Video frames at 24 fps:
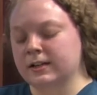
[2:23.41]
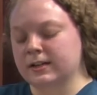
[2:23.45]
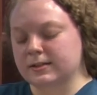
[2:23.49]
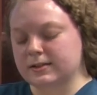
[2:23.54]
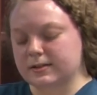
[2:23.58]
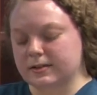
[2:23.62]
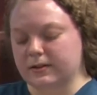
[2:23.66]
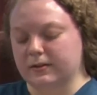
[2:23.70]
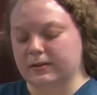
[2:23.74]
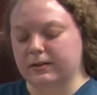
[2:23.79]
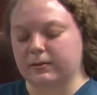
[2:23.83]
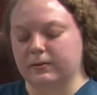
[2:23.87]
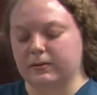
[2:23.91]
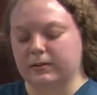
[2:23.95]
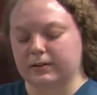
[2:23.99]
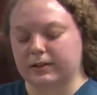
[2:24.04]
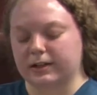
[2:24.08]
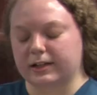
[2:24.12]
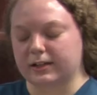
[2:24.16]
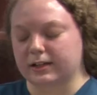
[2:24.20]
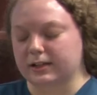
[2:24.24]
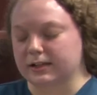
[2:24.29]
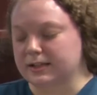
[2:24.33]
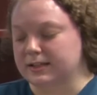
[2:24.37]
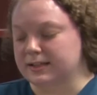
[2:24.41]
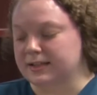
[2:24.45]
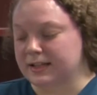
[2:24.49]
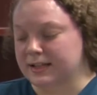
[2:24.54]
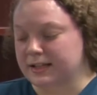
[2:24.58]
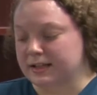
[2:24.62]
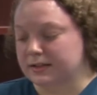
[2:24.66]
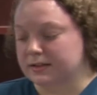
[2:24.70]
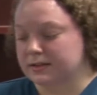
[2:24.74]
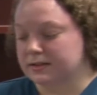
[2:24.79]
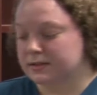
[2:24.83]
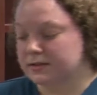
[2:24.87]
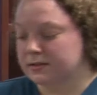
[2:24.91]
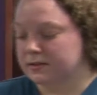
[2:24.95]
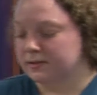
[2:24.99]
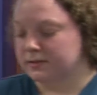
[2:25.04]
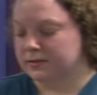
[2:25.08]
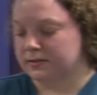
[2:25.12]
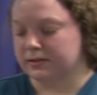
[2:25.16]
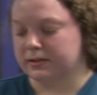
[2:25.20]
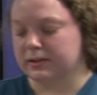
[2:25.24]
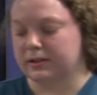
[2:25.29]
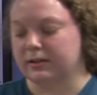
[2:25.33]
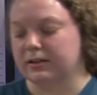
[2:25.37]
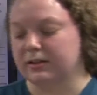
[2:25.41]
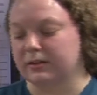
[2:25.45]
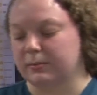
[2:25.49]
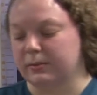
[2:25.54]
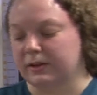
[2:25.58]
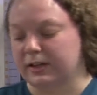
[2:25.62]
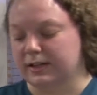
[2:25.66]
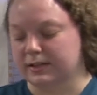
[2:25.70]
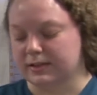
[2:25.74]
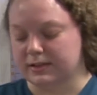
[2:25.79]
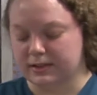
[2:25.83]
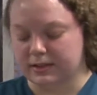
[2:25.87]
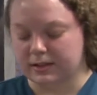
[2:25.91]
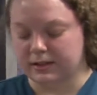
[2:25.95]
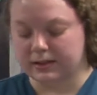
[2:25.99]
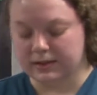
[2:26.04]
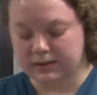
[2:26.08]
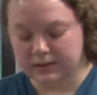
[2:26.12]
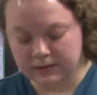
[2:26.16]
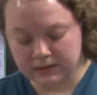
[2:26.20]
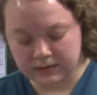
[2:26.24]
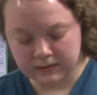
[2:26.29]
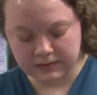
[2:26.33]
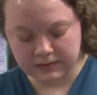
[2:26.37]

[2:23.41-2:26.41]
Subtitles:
so they won't carry disease. They're hard plastic.